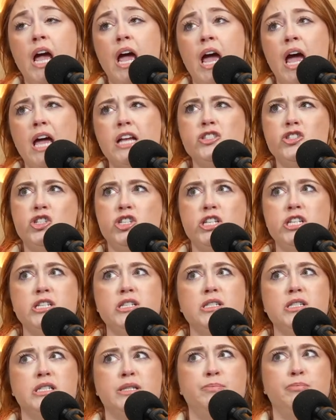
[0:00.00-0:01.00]
And
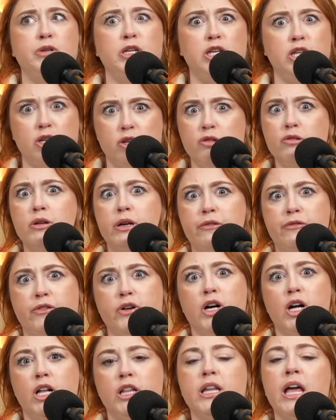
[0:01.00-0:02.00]
she's
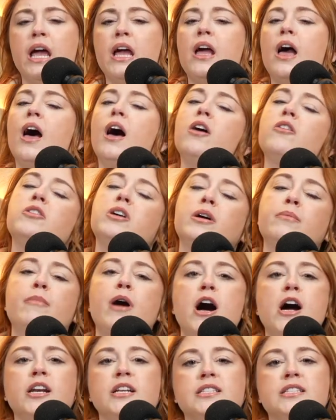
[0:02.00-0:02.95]
beautiful. Like, oh, come on.